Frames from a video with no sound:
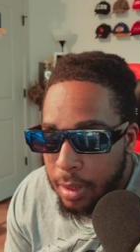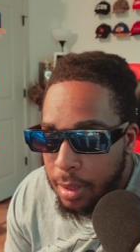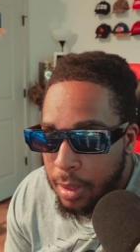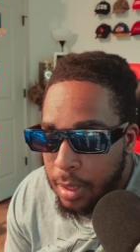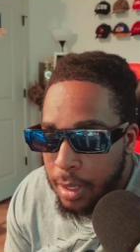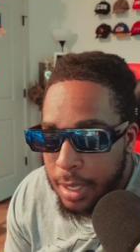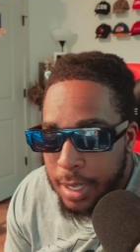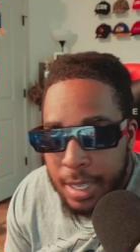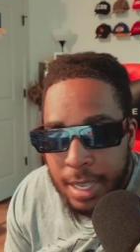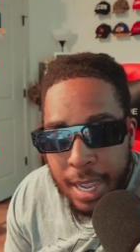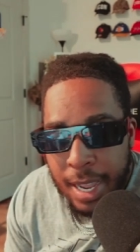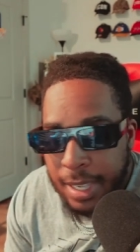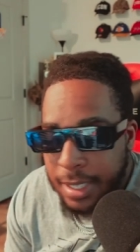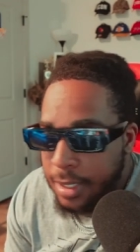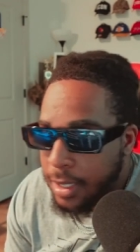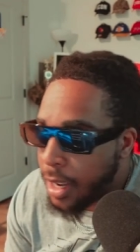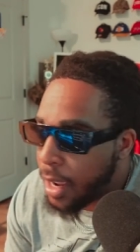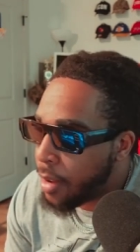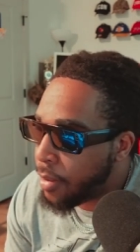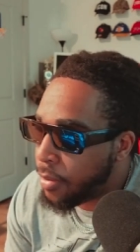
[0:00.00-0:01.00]
He has
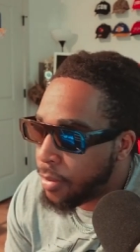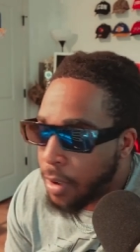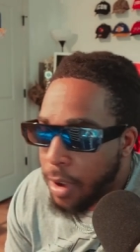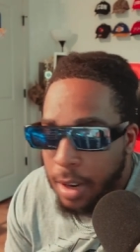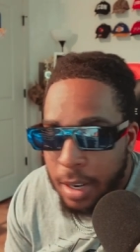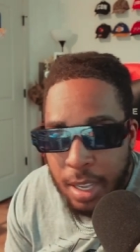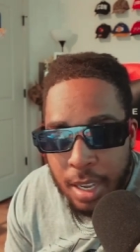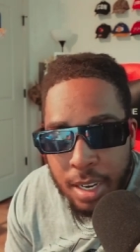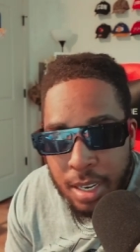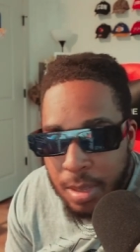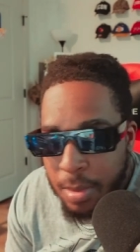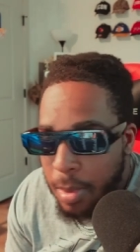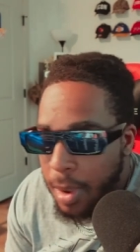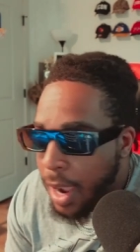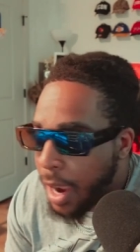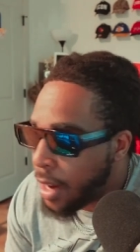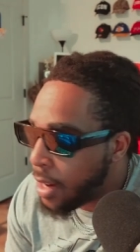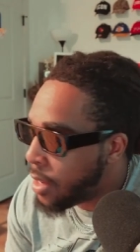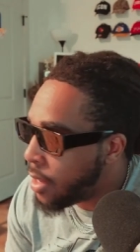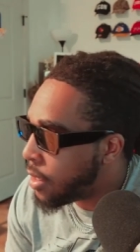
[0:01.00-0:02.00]
not fought
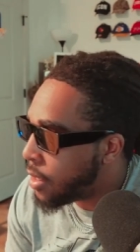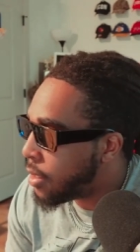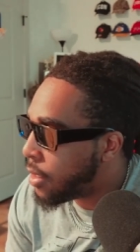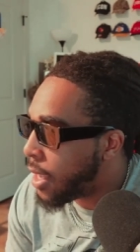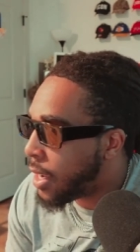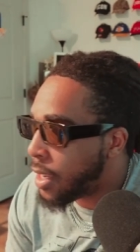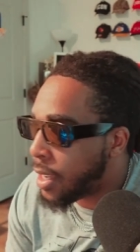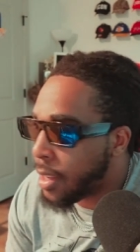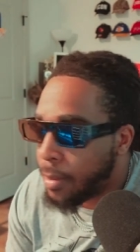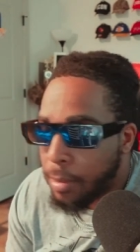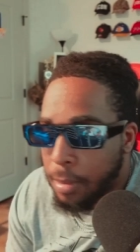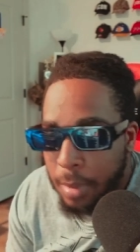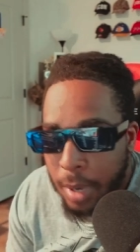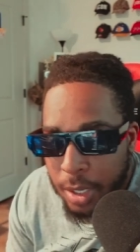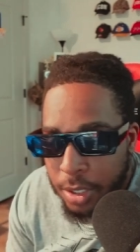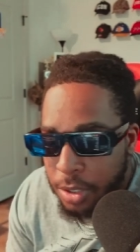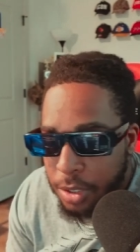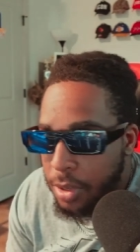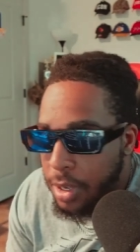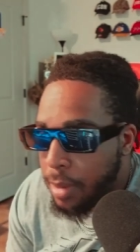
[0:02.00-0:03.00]
anybody that can
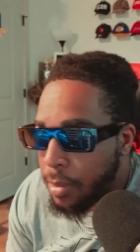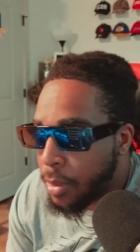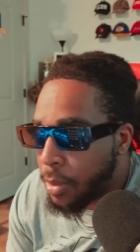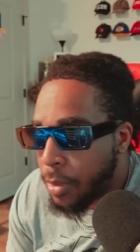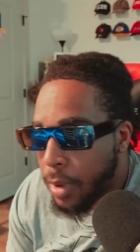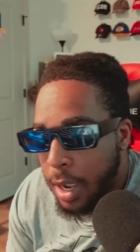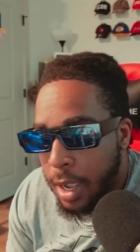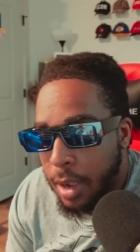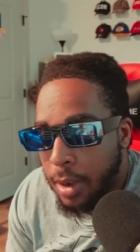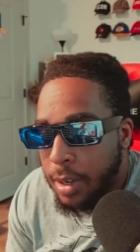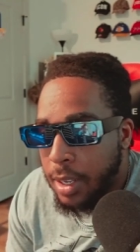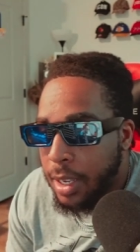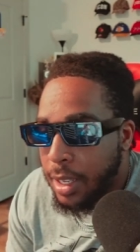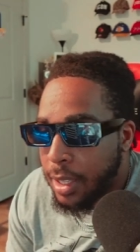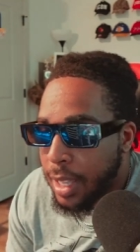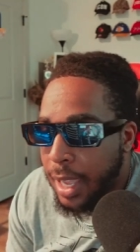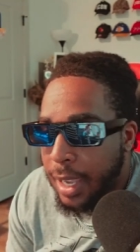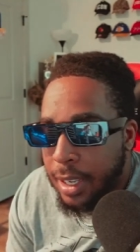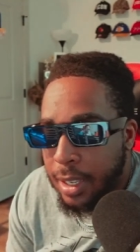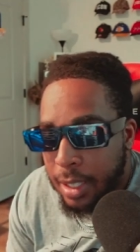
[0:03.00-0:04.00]
muscle him around in
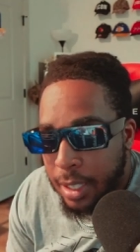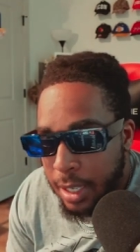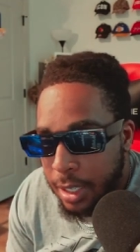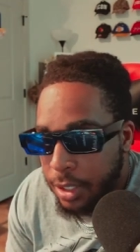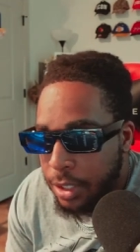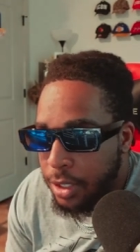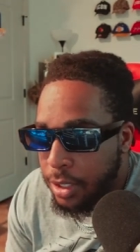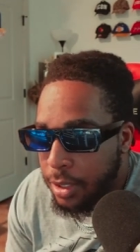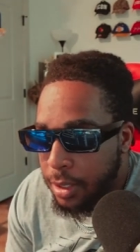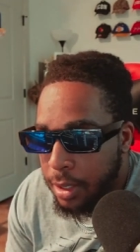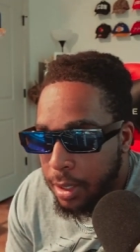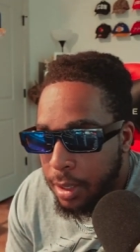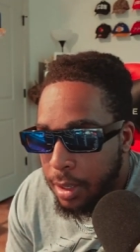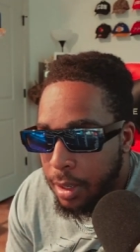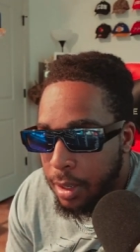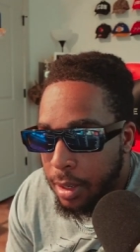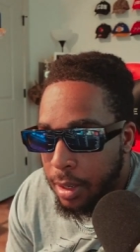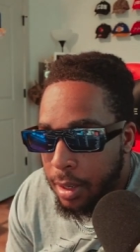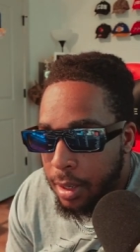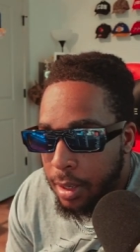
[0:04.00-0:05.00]
that clinch
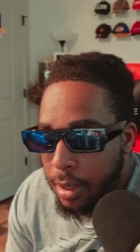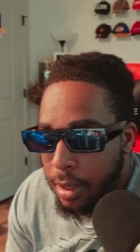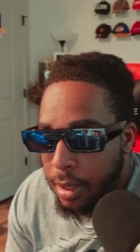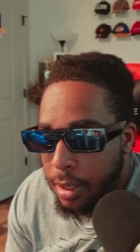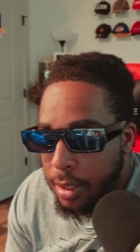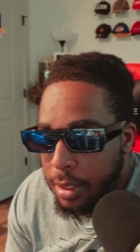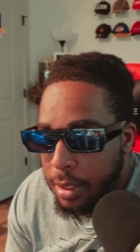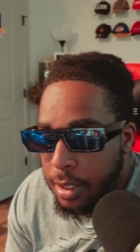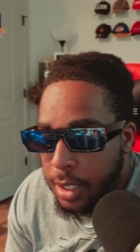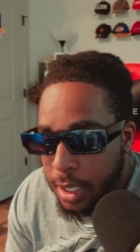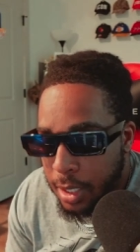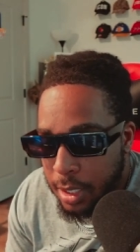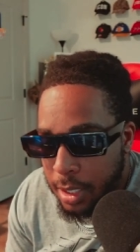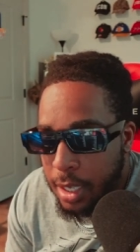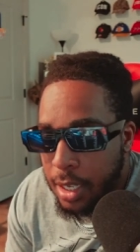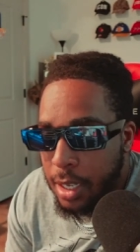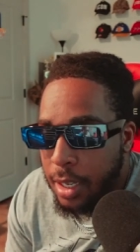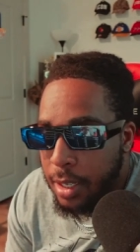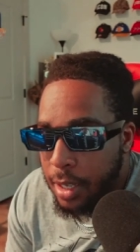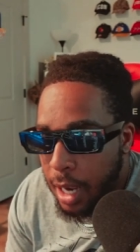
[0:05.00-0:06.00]
since he
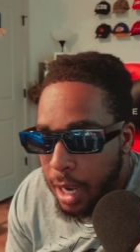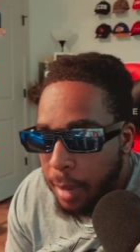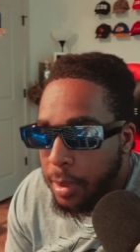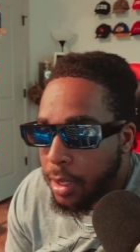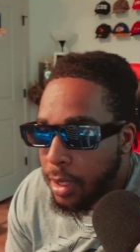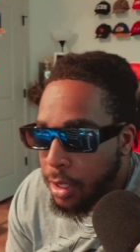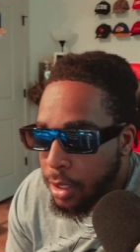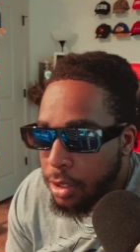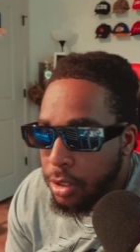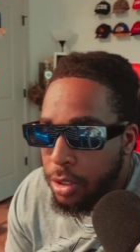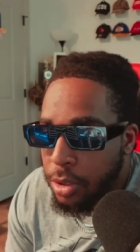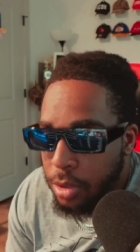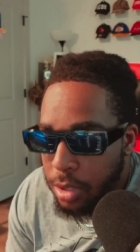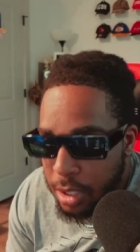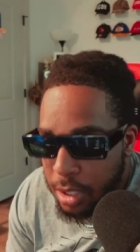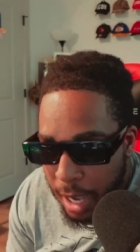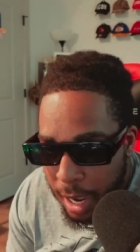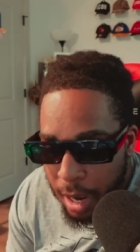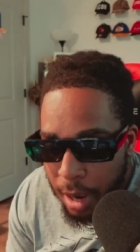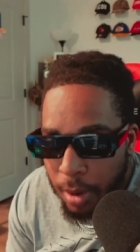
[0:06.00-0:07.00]
adopted this new
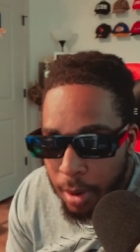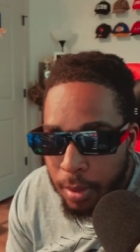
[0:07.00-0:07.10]
style.